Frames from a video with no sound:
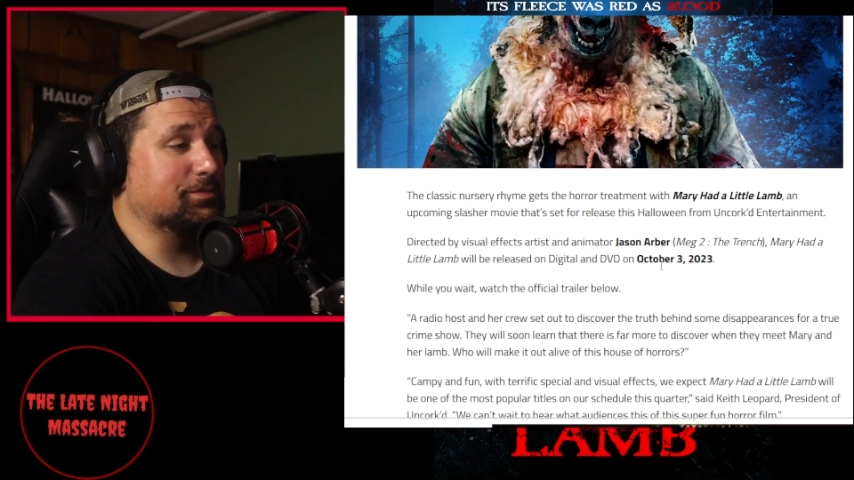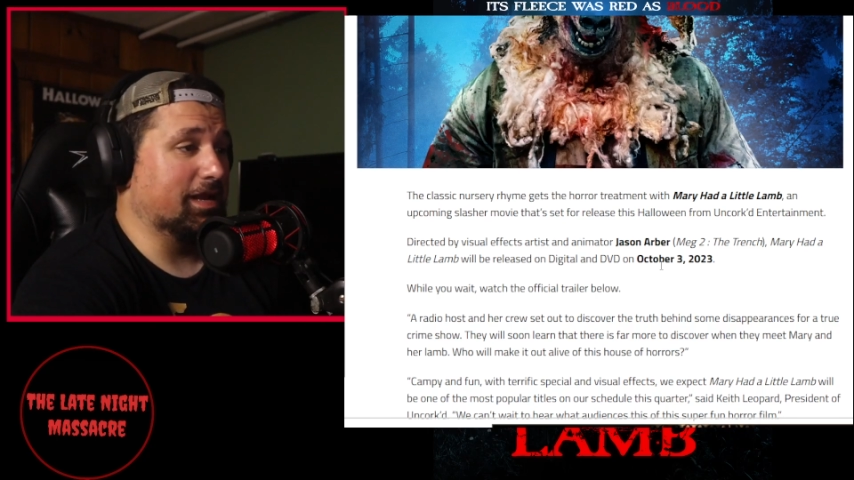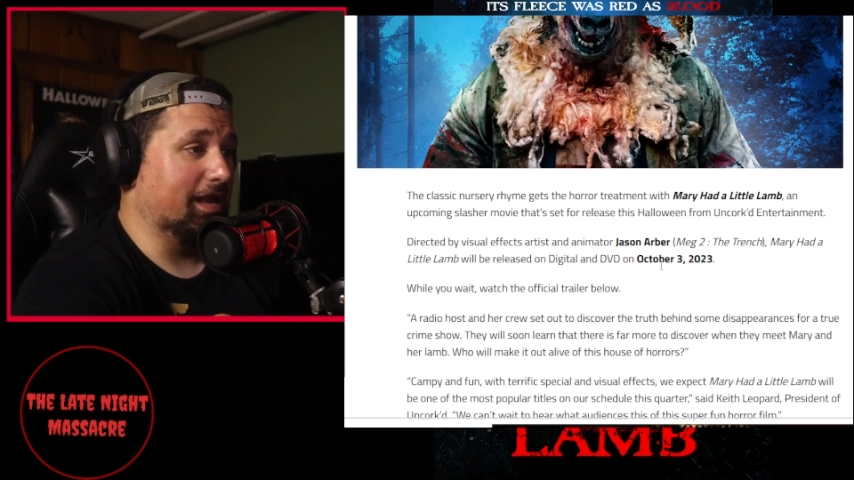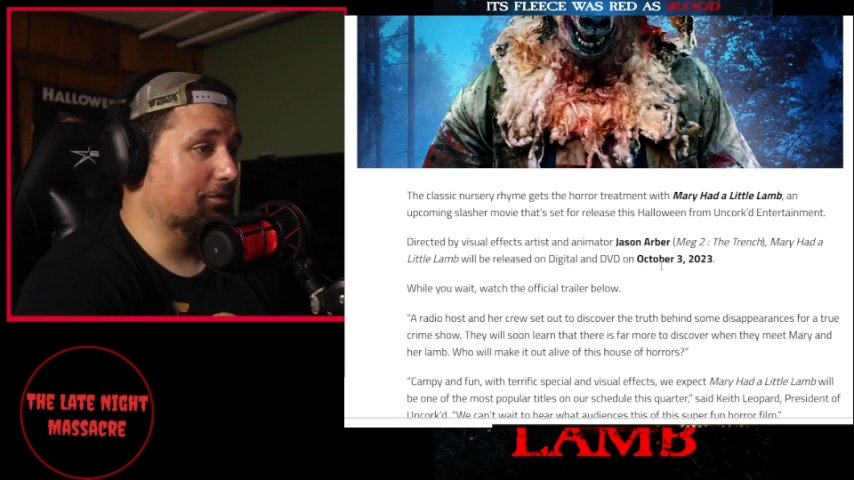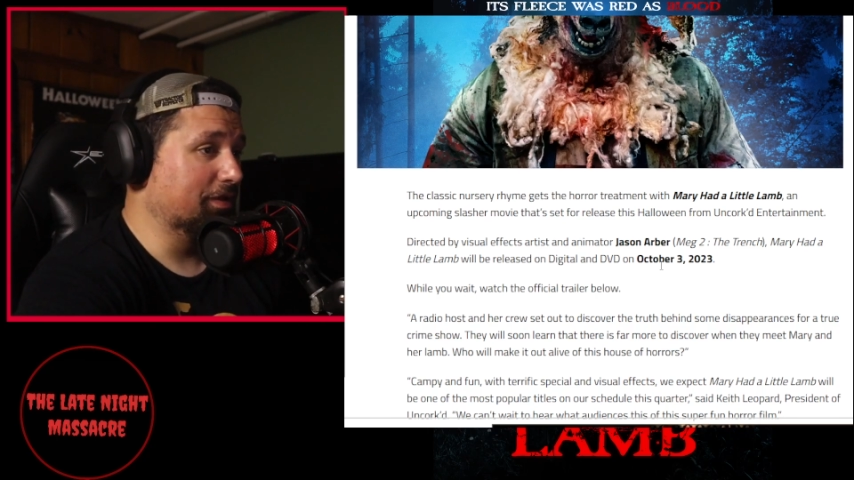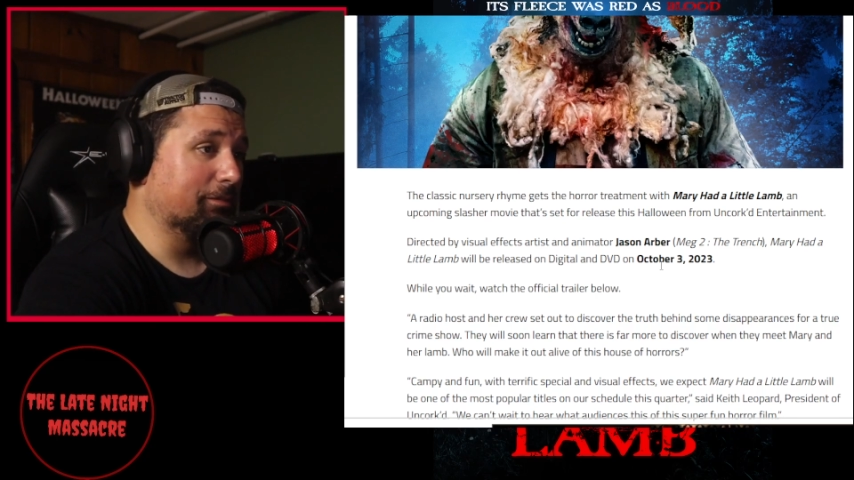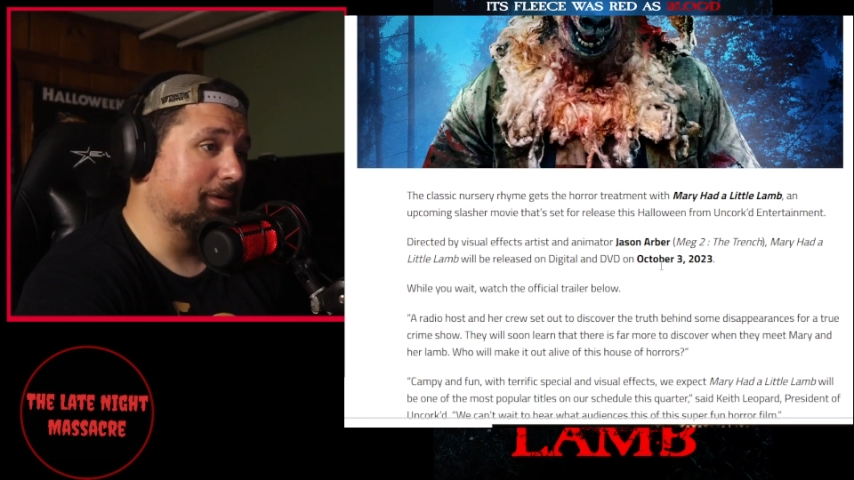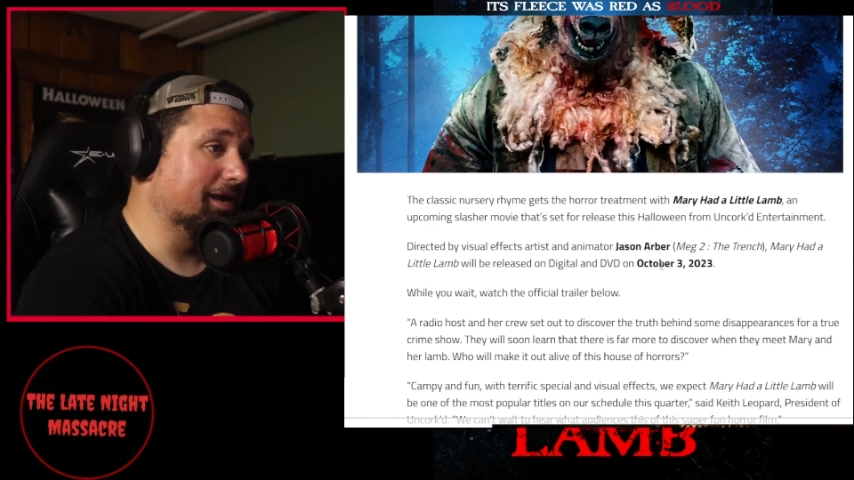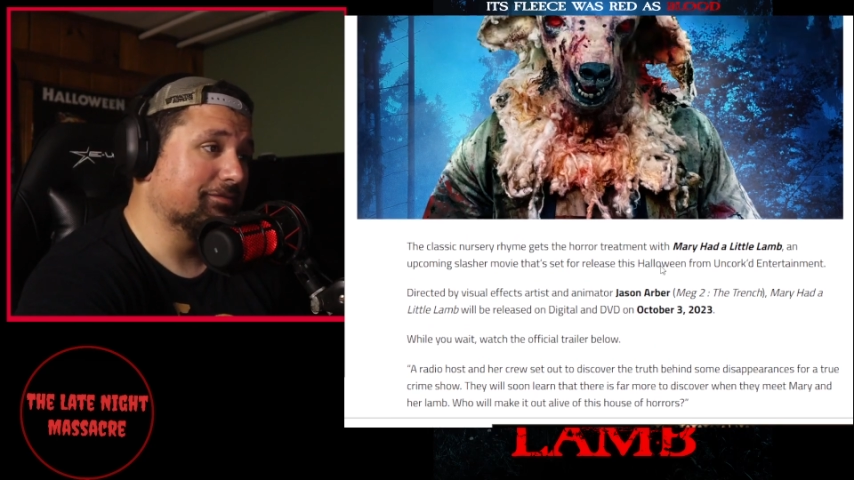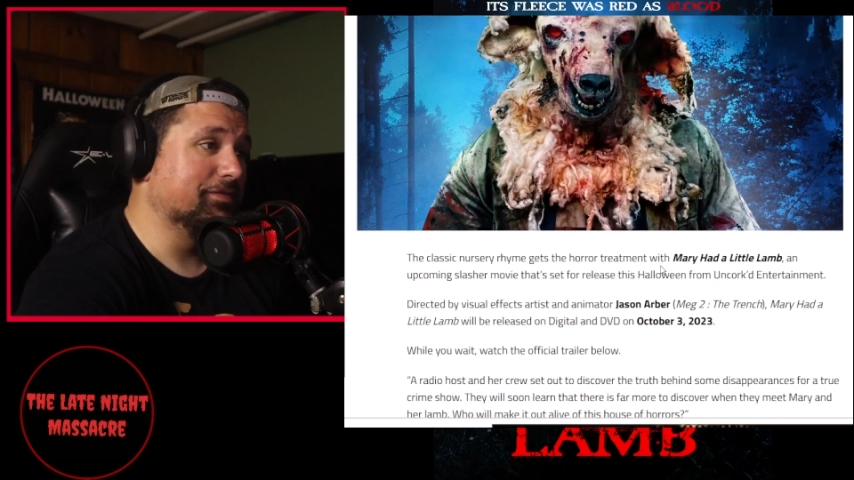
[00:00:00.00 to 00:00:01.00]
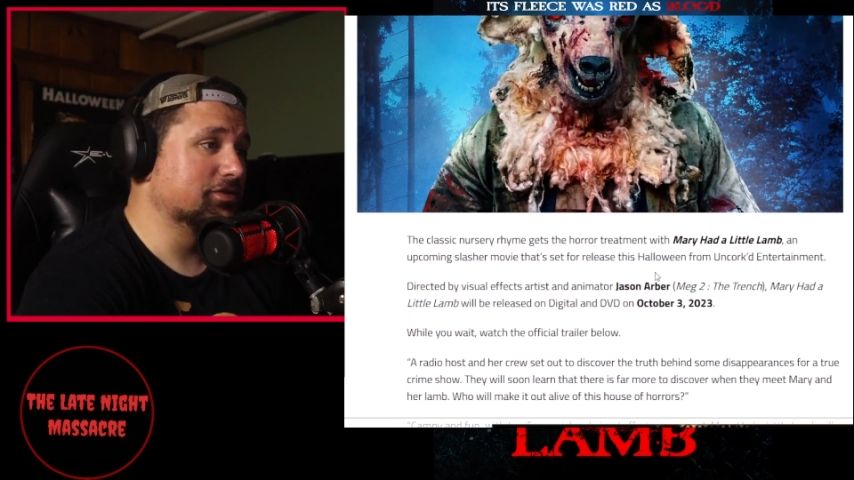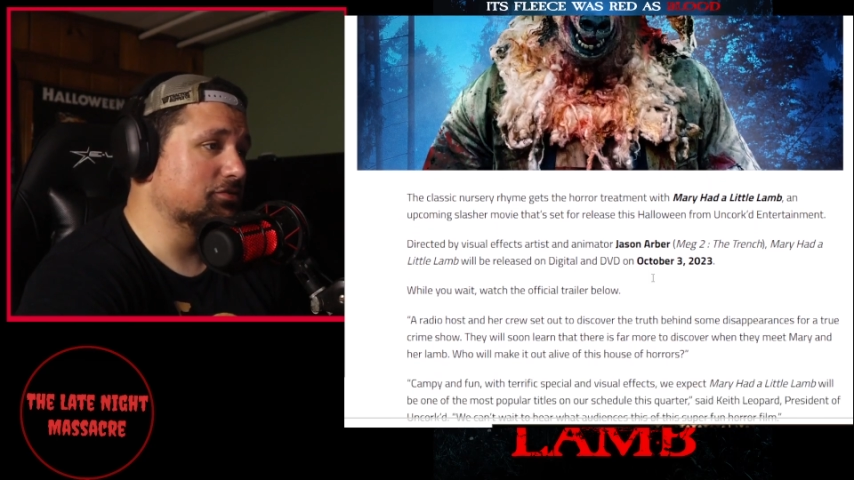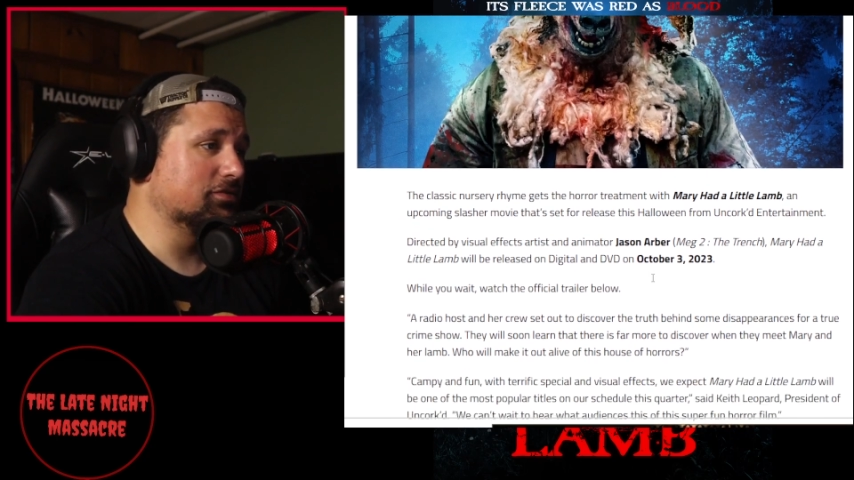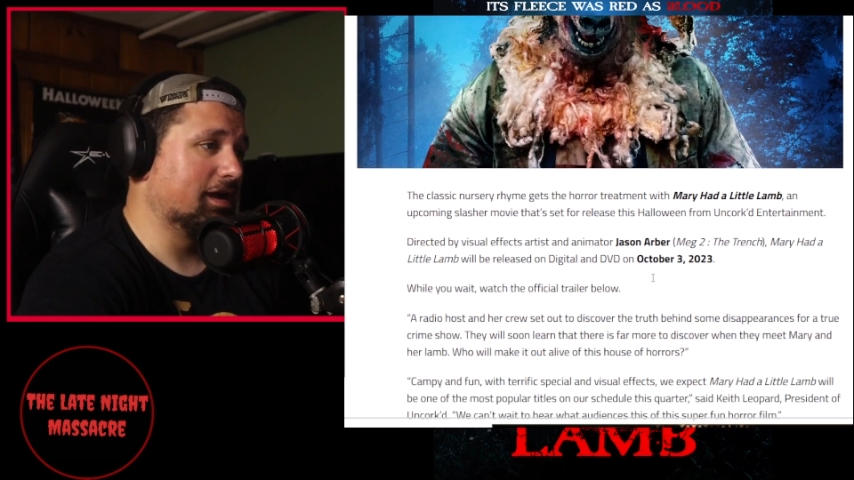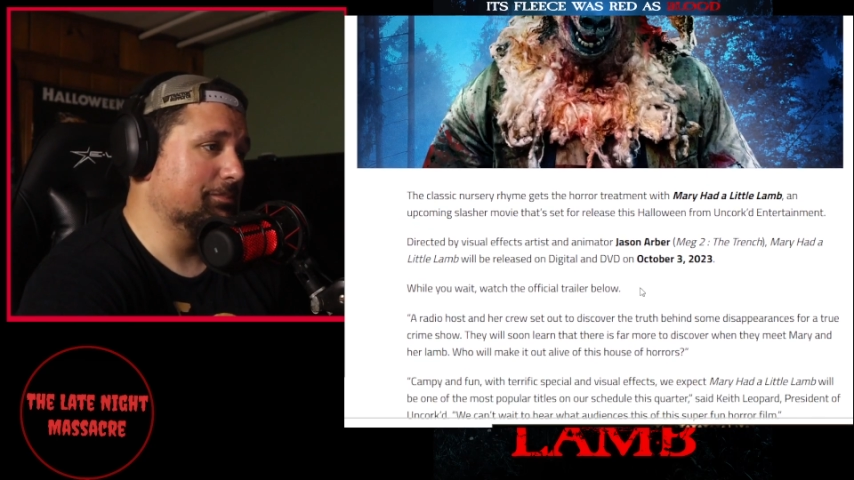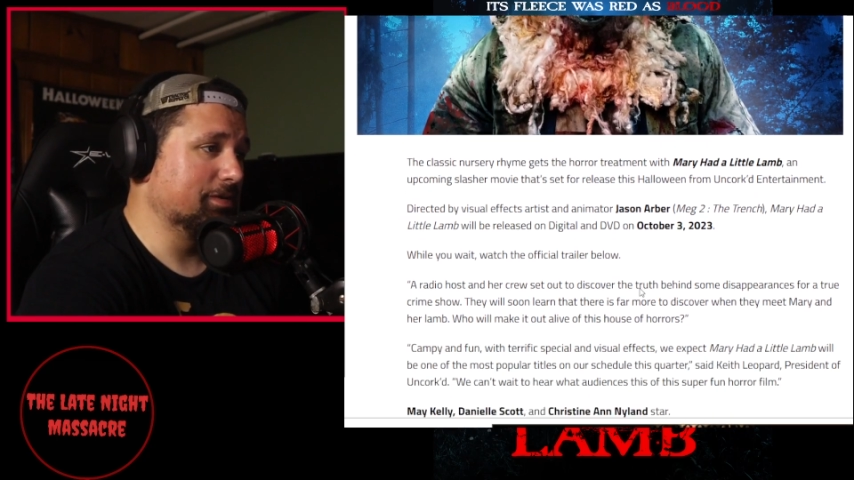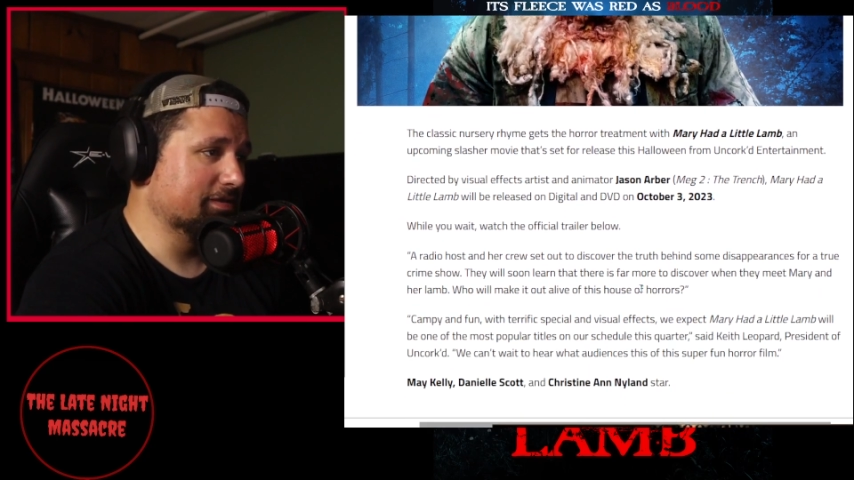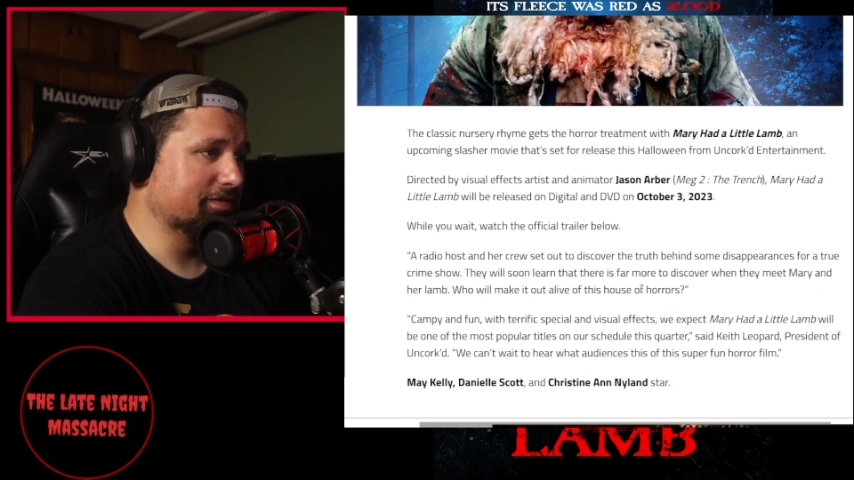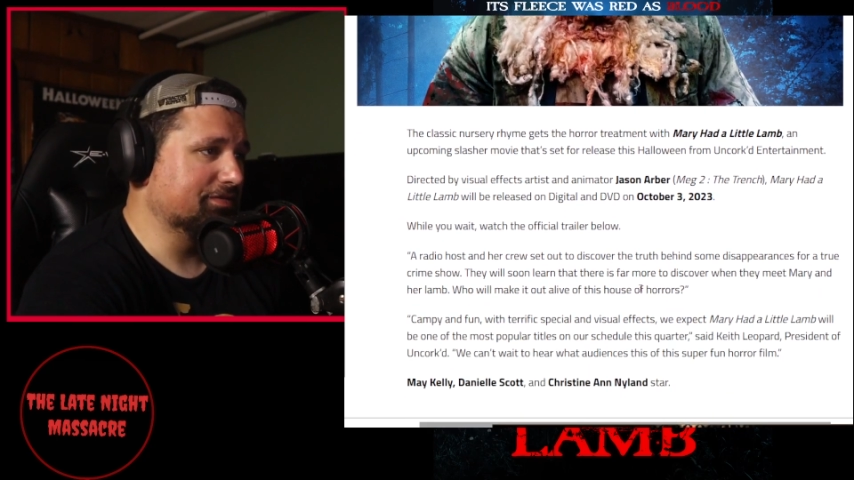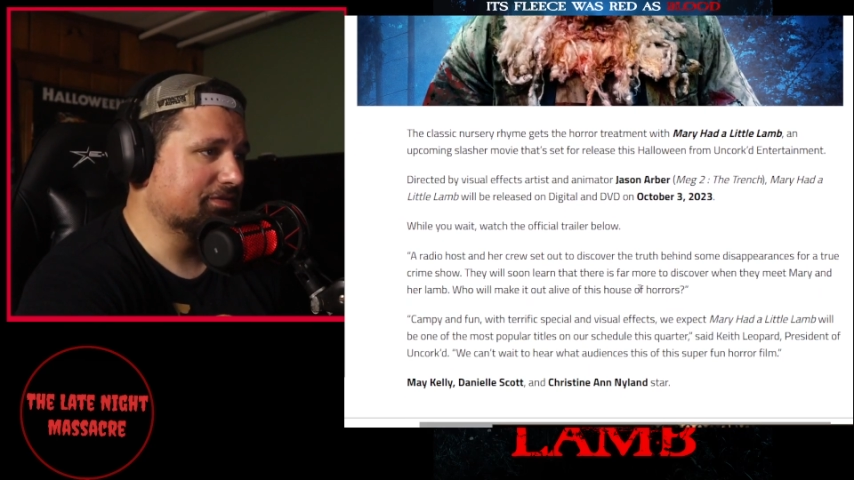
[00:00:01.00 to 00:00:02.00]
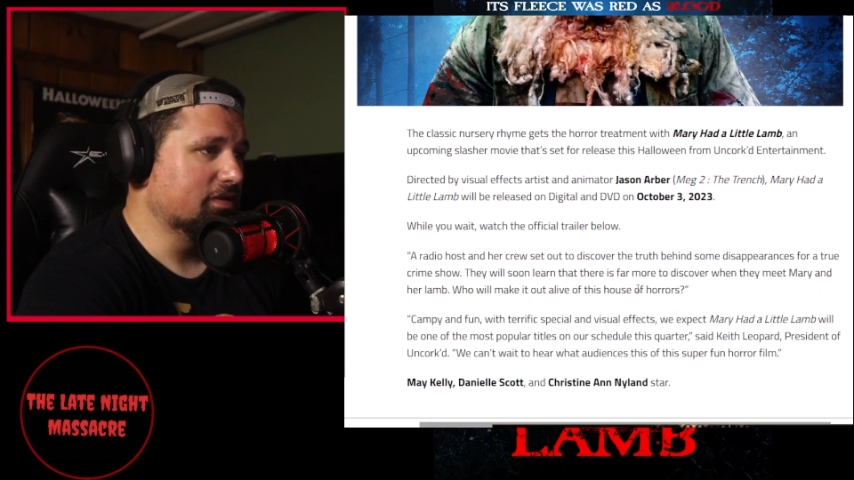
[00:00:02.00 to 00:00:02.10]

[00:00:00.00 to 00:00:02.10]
I don't think I'm buying a physical copy of this.